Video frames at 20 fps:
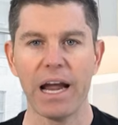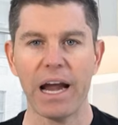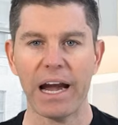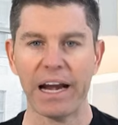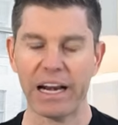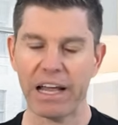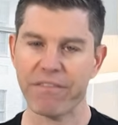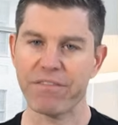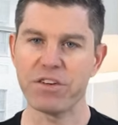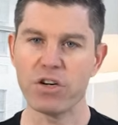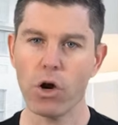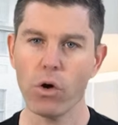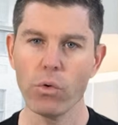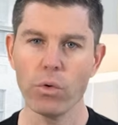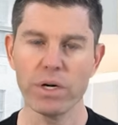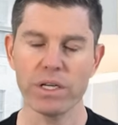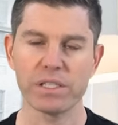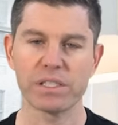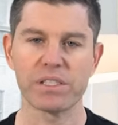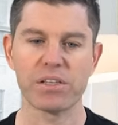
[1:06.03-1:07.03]
And I've
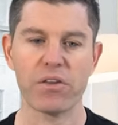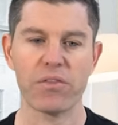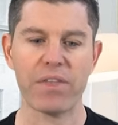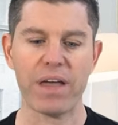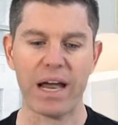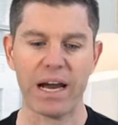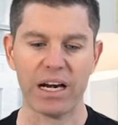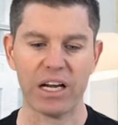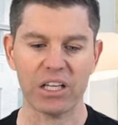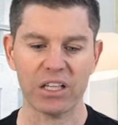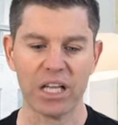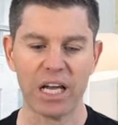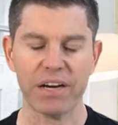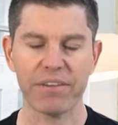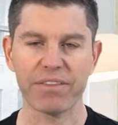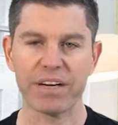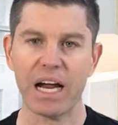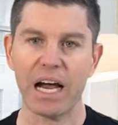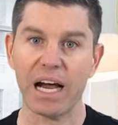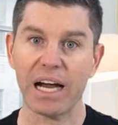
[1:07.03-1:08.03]
noticed that a
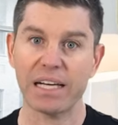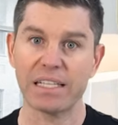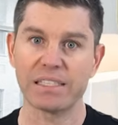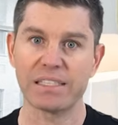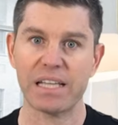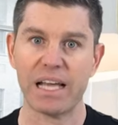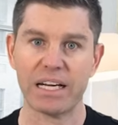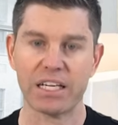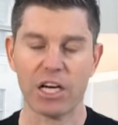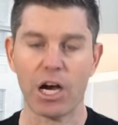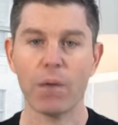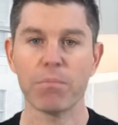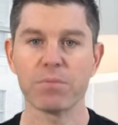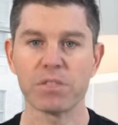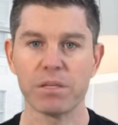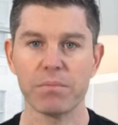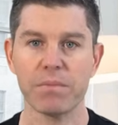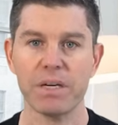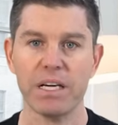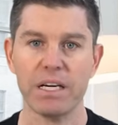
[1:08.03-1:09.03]
lot of guys that come
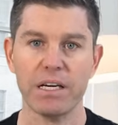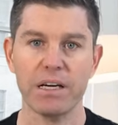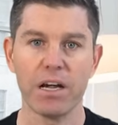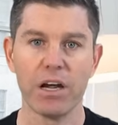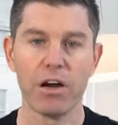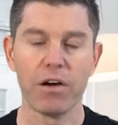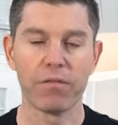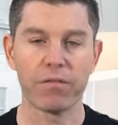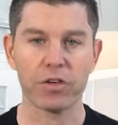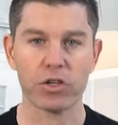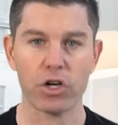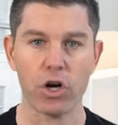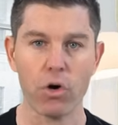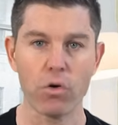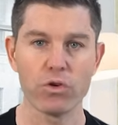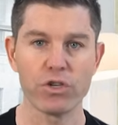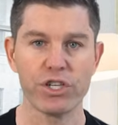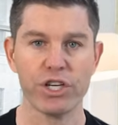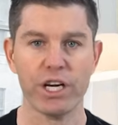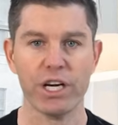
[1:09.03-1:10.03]
to me for
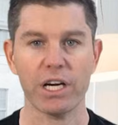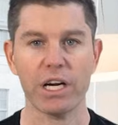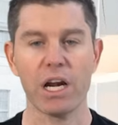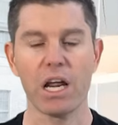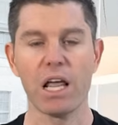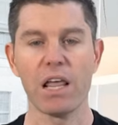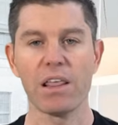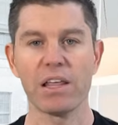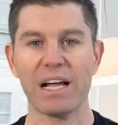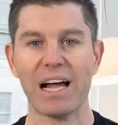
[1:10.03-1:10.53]
coaching,